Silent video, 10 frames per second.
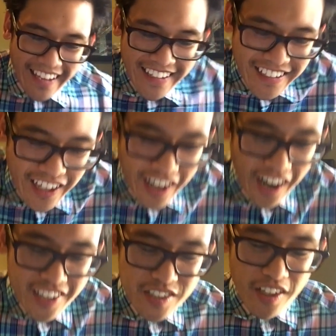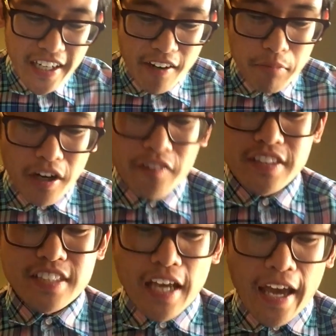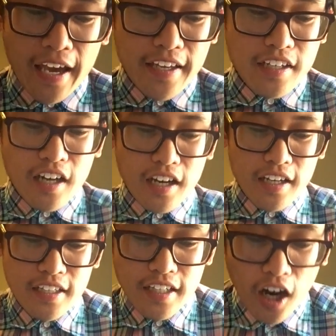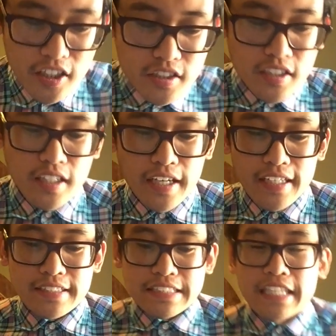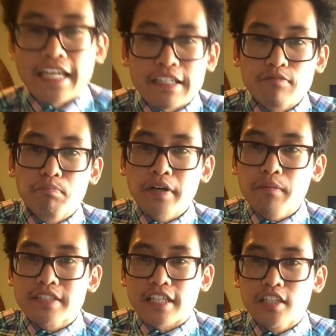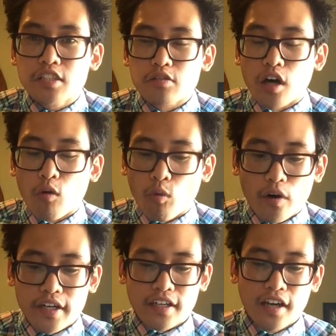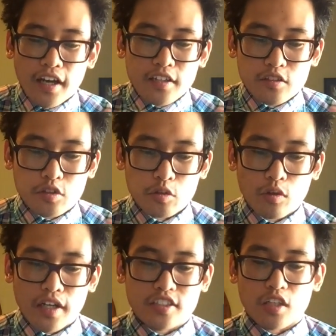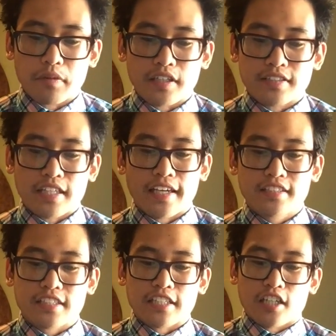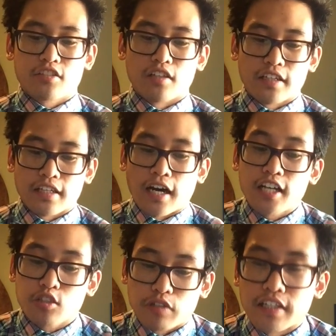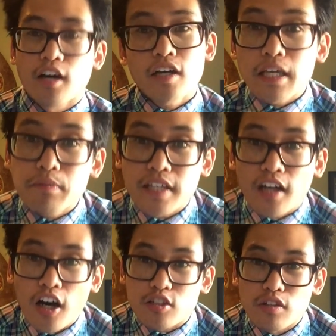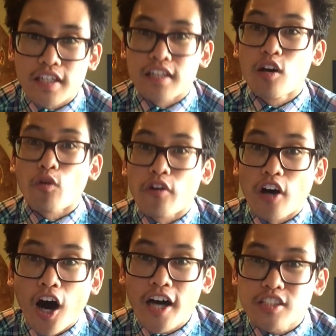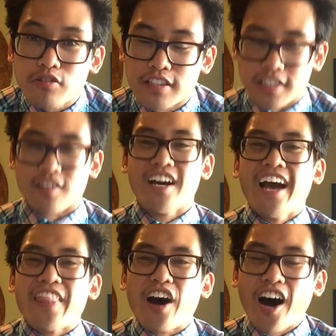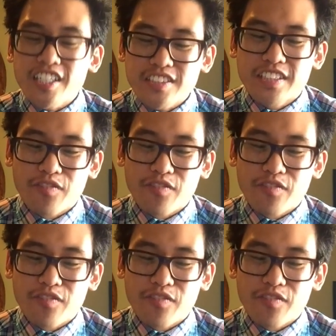in Austro-Hungarian province. And Austria, they pretty much issued a warning to Serbia to let the Austrian, oh, I keep saying Australian, no, they're an Austrian, Nico. The Austrian